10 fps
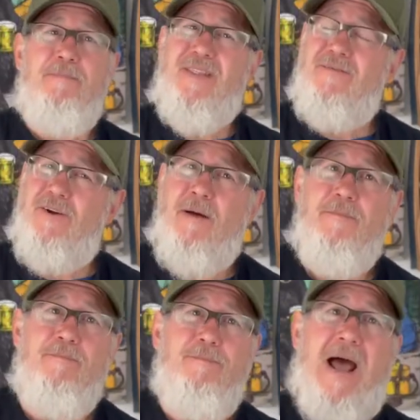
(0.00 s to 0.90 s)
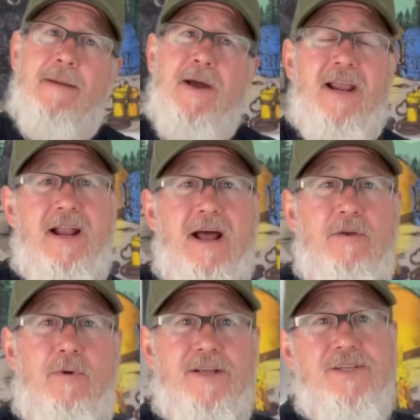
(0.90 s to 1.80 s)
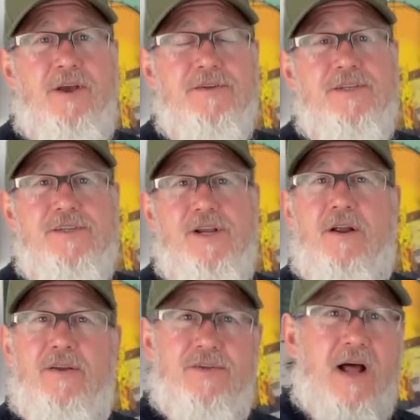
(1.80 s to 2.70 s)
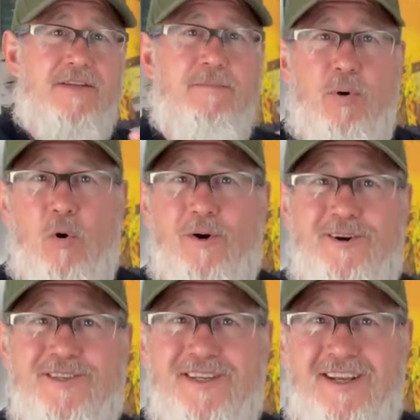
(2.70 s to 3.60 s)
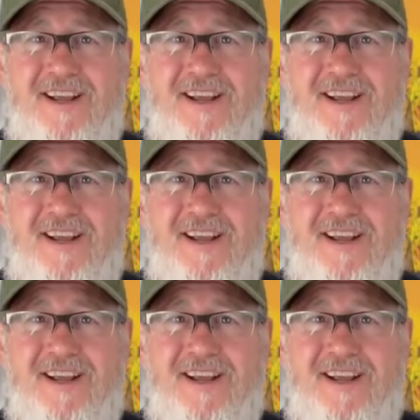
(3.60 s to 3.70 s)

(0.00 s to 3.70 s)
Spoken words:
when I'm backpacking out in the West Coast and Sierra, there's lots of boulders.